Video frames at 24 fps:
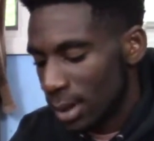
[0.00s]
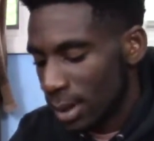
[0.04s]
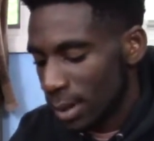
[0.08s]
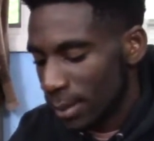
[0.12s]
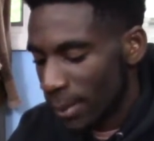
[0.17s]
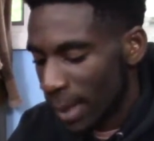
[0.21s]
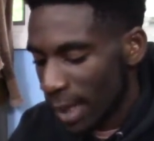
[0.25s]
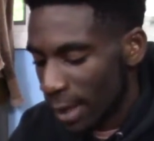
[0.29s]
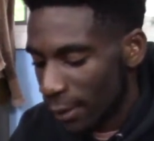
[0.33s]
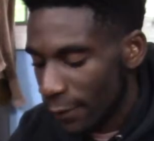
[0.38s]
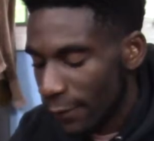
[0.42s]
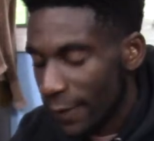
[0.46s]

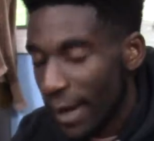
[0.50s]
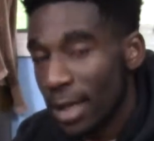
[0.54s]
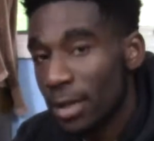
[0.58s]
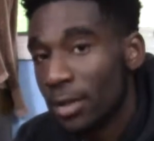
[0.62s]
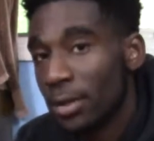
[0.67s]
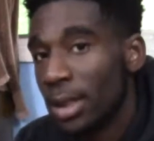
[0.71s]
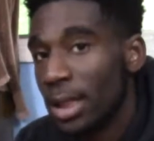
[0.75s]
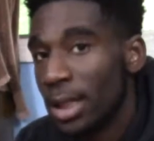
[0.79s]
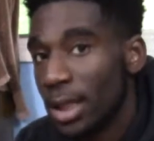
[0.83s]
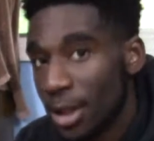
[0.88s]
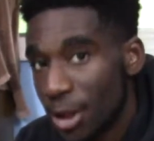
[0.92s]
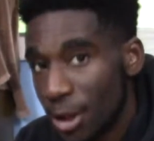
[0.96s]

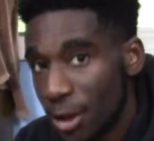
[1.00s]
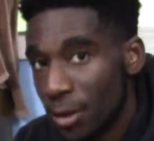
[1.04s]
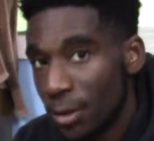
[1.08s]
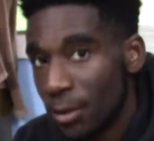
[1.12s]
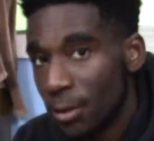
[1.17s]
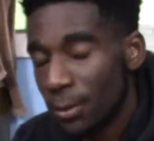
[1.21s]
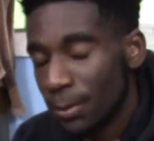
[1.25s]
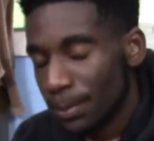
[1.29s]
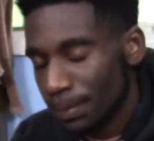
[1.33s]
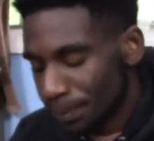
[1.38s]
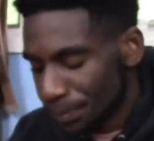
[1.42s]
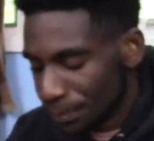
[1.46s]
manufacturing issue.
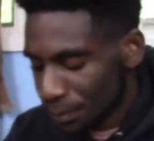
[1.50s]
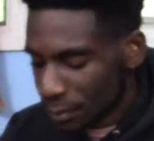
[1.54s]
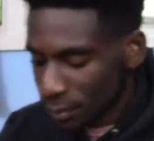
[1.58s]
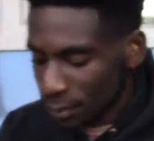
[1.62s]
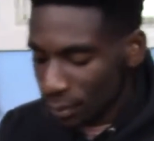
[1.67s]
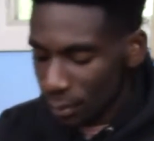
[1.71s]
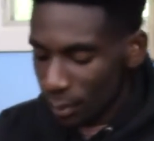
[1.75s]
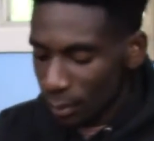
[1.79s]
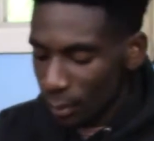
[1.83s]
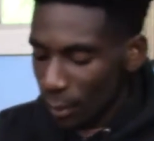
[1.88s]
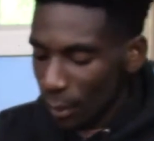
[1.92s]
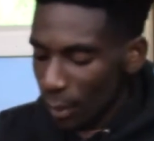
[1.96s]

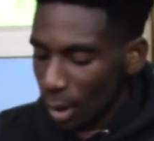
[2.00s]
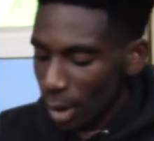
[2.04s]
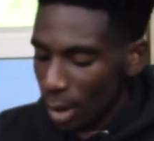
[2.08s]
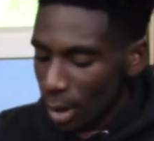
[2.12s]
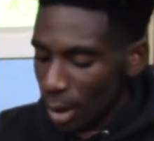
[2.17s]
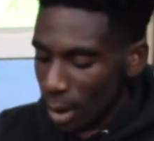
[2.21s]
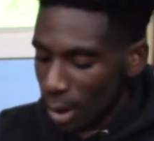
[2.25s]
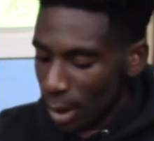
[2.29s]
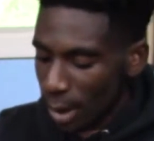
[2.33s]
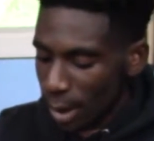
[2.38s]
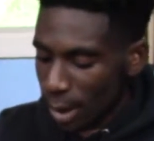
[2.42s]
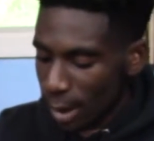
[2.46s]

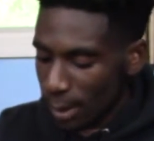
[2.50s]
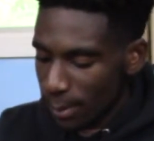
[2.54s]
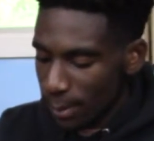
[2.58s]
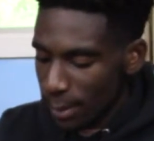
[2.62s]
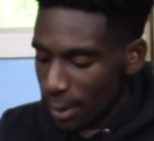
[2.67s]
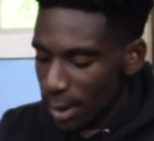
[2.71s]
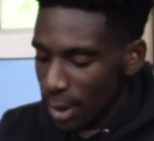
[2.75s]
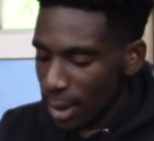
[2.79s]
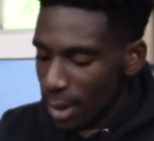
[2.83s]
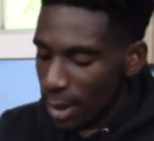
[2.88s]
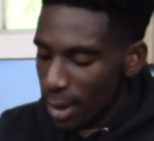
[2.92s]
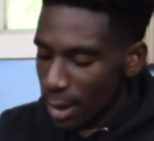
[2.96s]

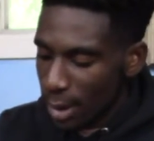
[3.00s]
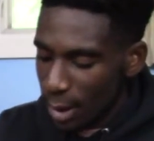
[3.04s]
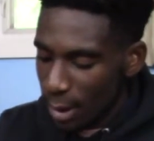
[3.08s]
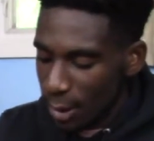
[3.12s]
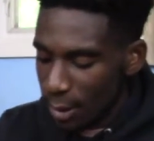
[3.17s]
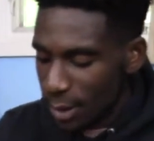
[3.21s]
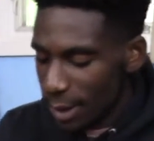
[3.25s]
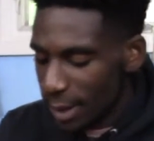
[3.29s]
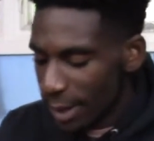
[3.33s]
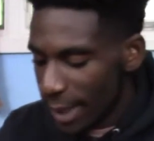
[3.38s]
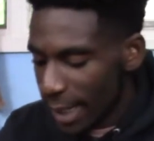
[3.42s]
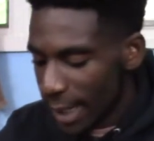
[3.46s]

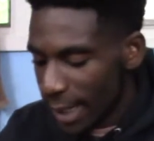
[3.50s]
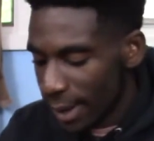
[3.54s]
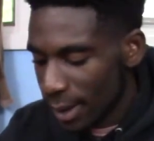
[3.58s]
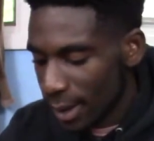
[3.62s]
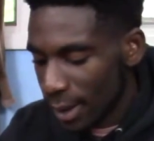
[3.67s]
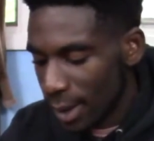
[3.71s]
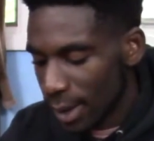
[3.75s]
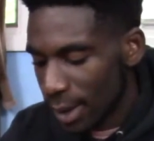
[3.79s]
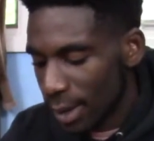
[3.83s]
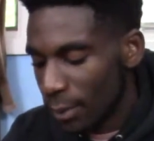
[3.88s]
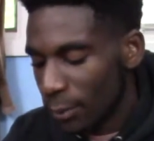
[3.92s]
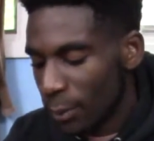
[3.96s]
Other than that,
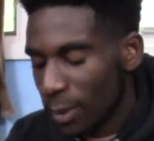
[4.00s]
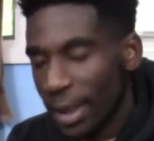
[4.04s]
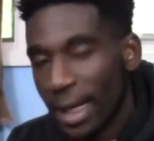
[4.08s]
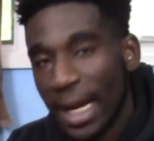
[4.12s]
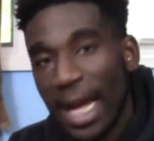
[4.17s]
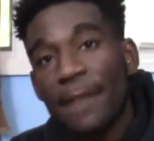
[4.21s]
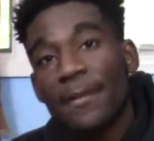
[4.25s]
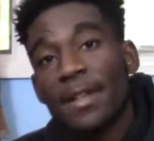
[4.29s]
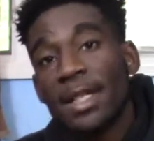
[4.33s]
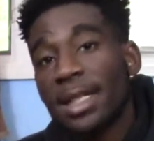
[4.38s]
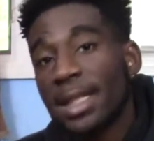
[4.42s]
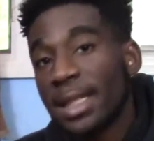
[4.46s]
we're gonna
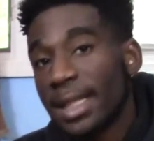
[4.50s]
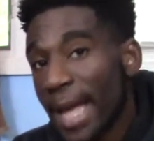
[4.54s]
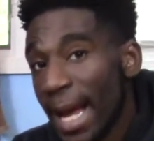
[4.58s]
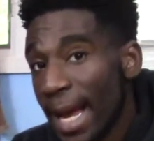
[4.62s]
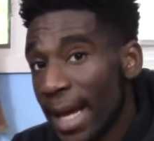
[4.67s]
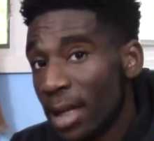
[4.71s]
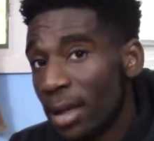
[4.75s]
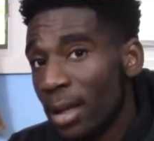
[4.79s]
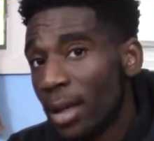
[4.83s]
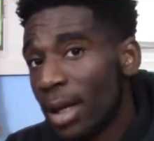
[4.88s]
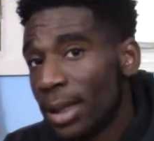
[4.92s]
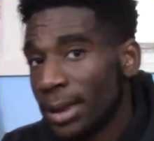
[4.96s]
have a
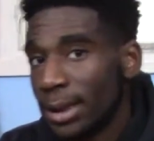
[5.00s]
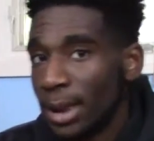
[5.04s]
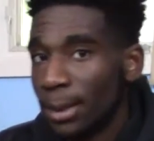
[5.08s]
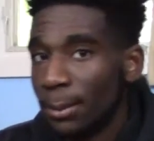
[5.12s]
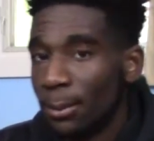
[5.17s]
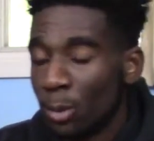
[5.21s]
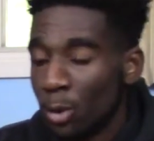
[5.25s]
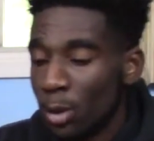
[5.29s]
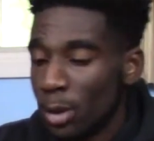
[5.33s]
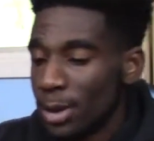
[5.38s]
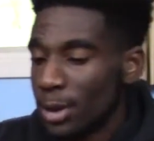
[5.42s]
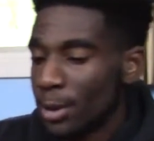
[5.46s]
stacked logic
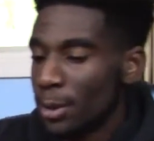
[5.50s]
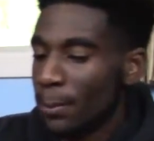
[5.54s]
board.